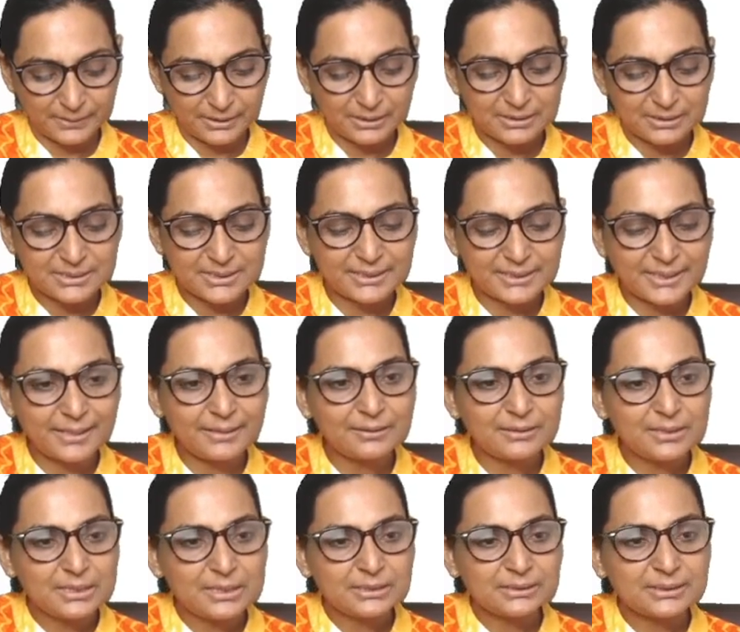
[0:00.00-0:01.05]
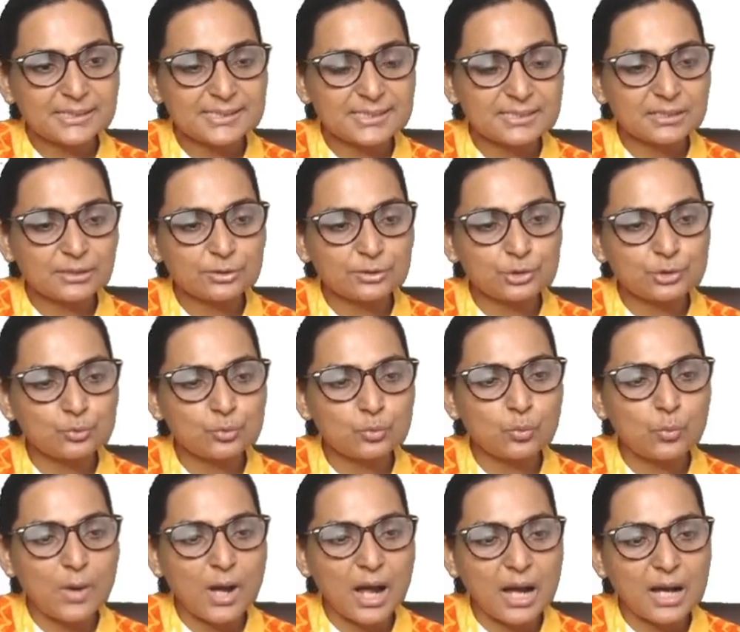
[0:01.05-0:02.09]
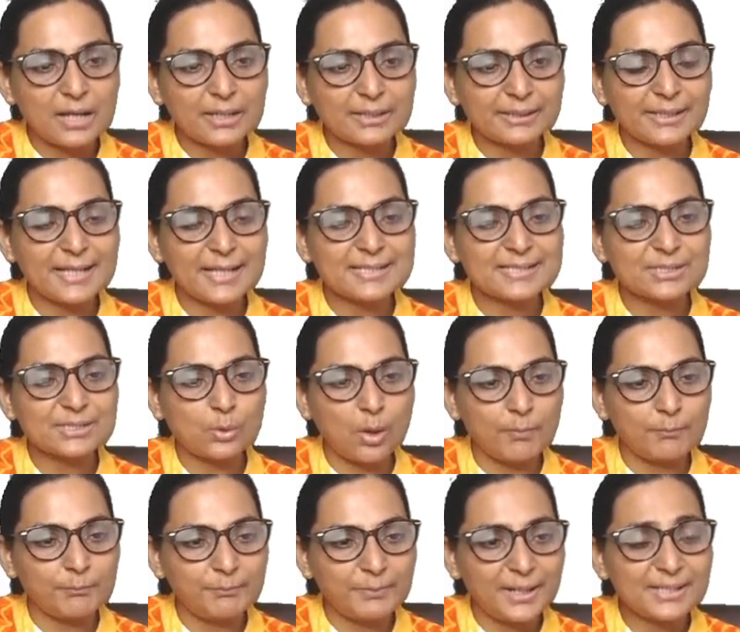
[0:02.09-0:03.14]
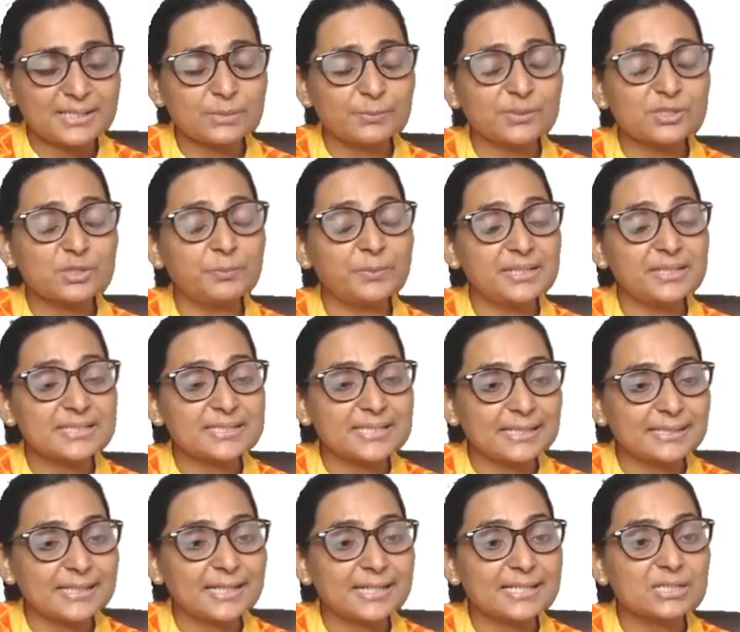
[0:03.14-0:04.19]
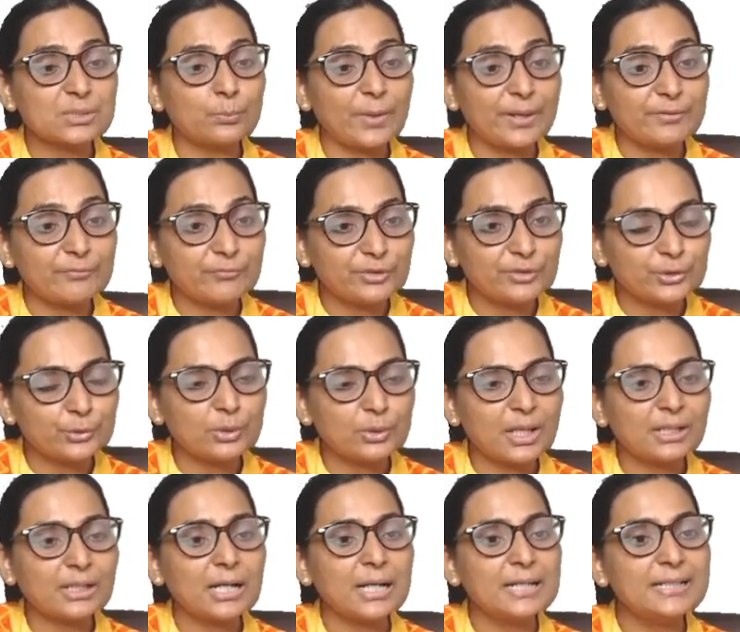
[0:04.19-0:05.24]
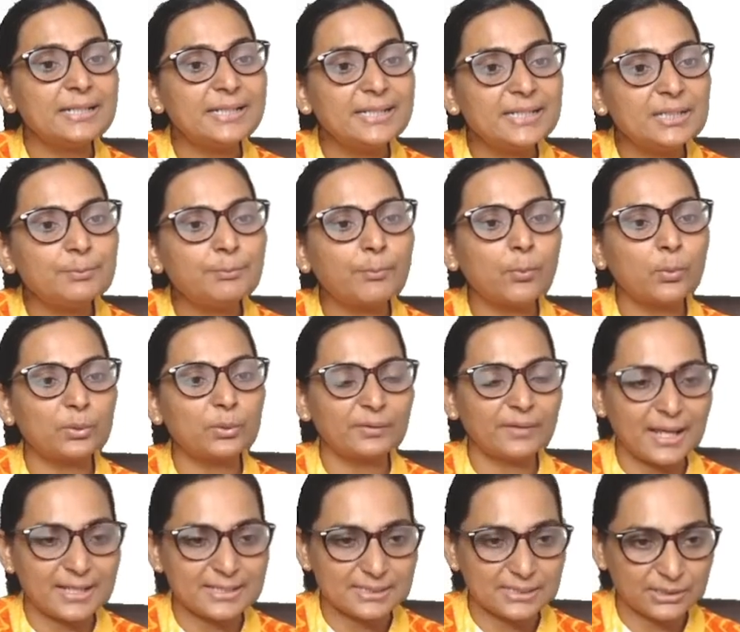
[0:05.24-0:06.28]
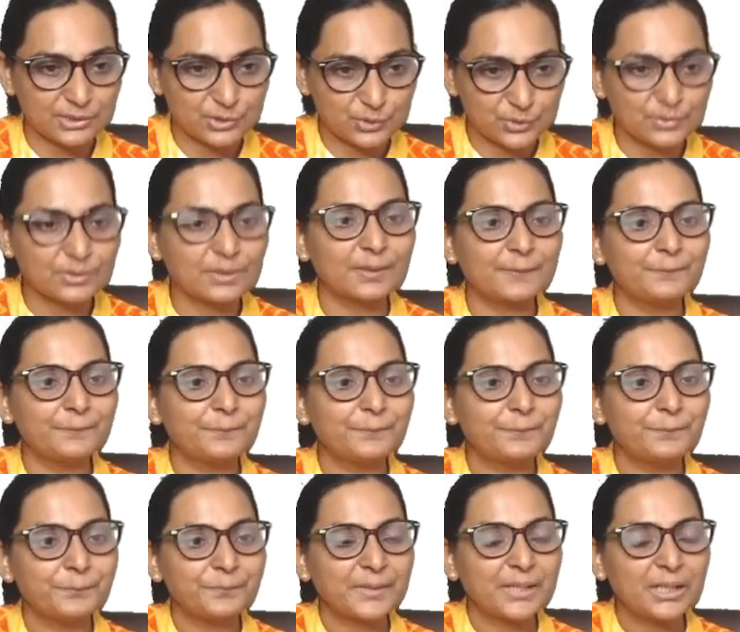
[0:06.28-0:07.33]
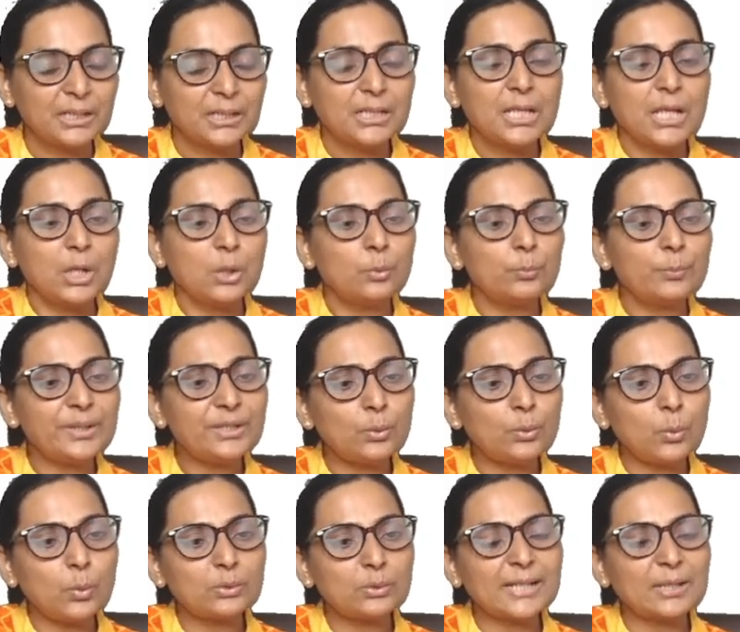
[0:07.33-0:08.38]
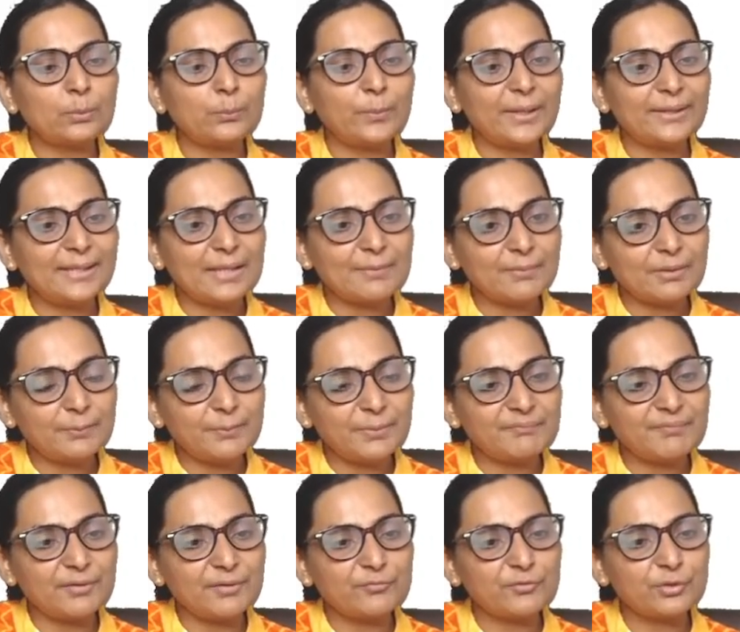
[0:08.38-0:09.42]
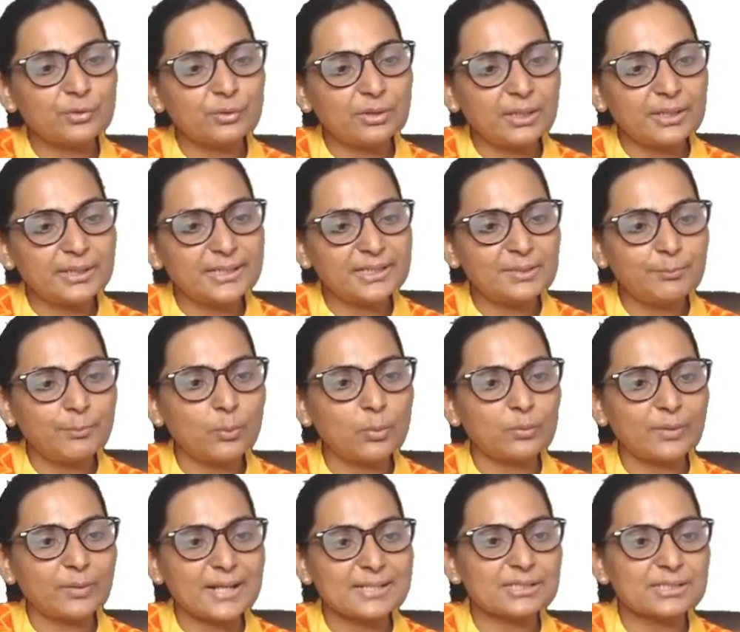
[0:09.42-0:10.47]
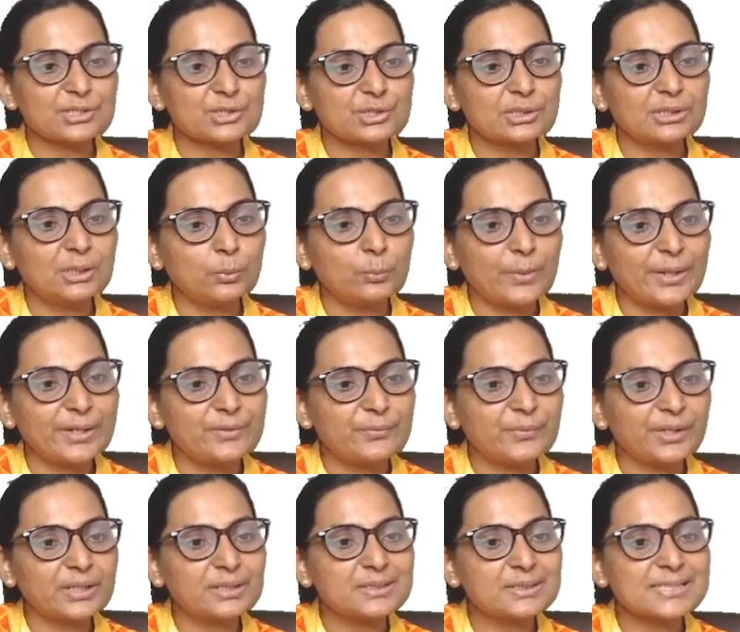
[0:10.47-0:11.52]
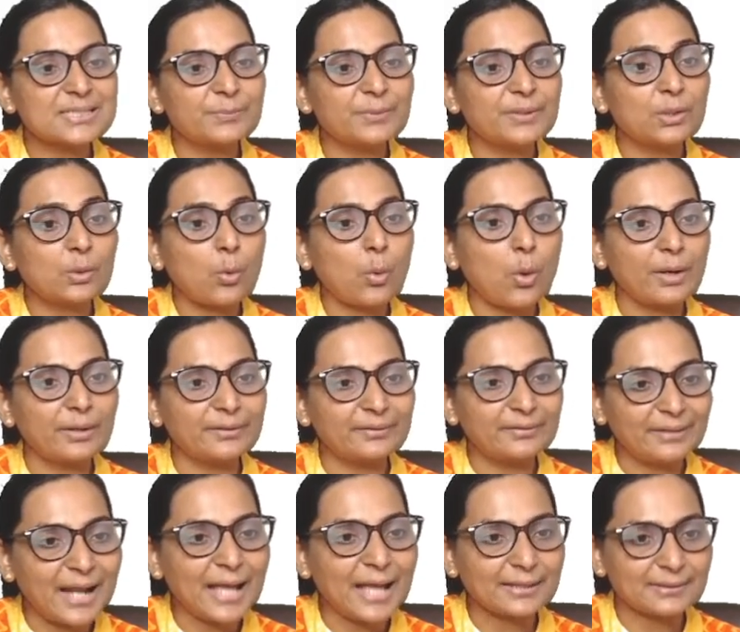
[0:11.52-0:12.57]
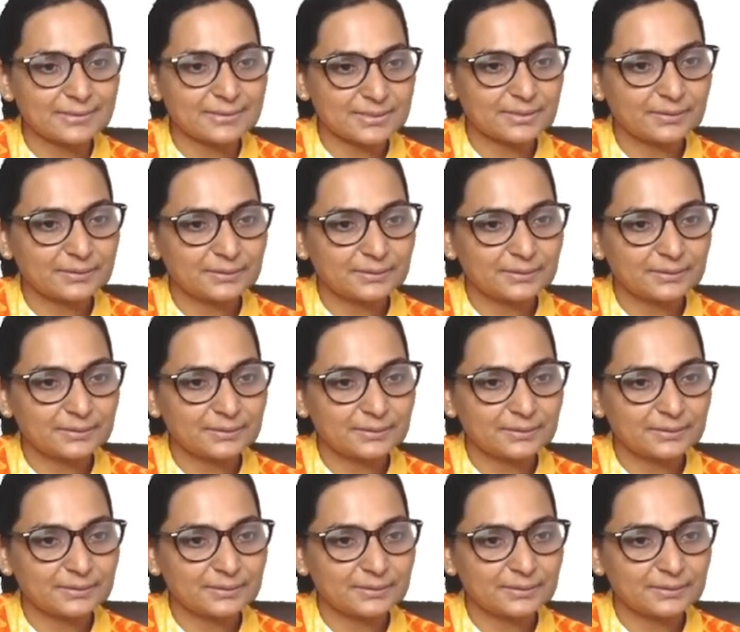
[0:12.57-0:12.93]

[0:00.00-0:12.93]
Okay? This is the QRS complex, which means that there is ventricular depolarization. We know that when there will be ventricular depolarization, the ventricles will contract.